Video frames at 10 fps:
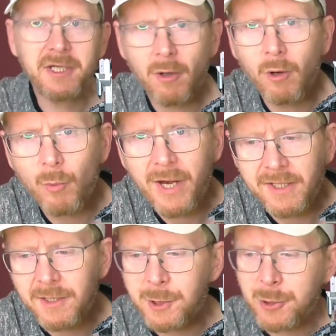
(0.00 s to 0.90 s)
it
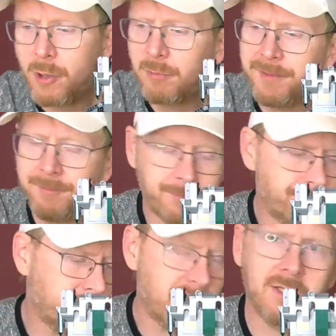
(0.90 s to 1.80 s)
already in German,
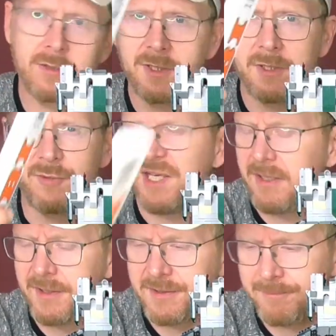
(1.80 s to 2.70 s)
so I don't
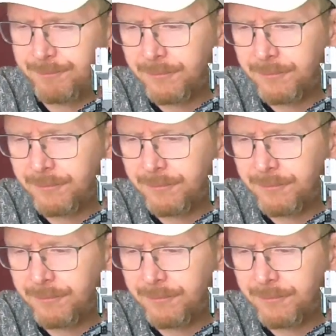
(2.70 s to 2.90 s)
need this.